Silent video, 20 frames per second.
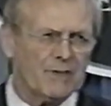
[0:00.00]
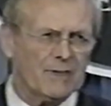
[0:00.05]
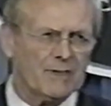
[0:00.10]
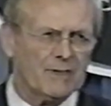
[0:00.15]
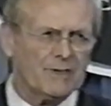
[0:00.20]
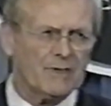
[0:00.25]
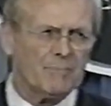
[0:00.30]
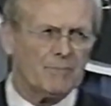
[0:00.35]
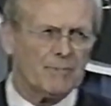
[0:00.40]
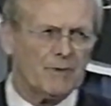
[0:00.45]

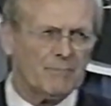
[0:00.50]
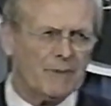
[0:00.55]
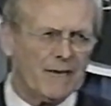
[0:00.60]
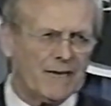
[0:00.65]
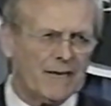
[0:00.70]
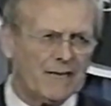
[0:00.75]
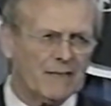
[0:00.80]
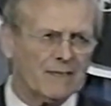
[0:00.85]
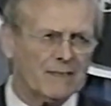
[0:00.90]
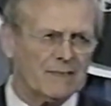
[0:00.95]

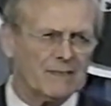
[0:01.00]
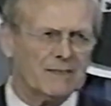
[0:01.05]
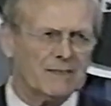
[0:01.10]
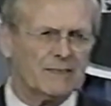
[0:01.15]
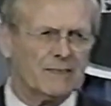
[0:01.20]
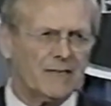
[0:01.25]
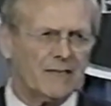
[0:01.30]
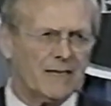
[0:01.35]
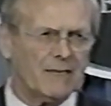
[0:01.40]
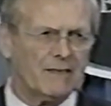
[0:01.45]
diplomatic,
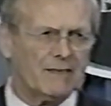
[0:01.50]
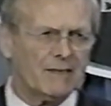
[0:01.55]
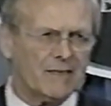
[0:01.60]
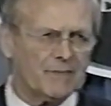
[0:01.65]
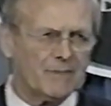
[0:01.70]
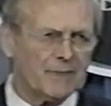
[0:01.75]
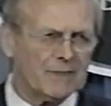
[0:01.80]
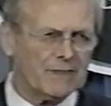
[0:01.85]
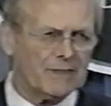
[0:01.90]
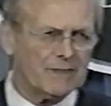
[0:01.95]

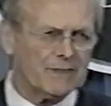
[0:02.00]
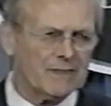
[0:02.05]
economic,